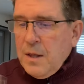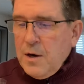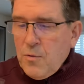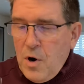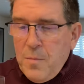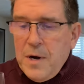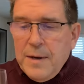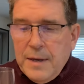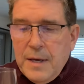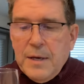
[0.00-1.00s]
The
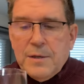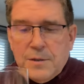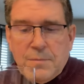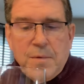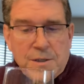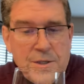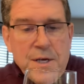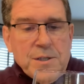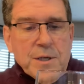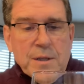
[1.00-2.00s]
aroma is
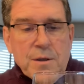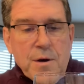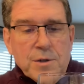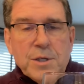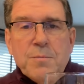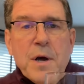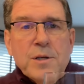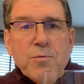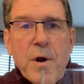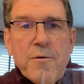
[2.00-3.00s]
decent. There's some
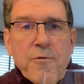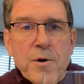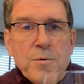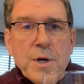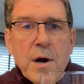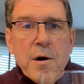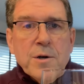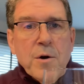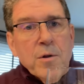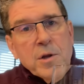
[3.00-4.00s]
nice red fruit
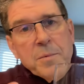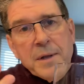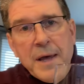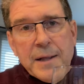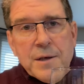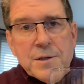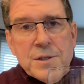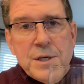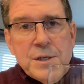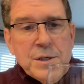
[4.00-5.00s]
character, a little bit of that
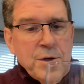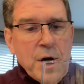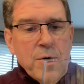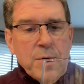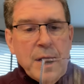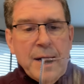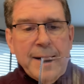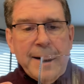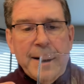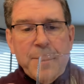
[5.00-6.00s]
cassis note,
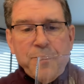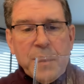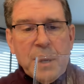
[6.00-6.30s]
a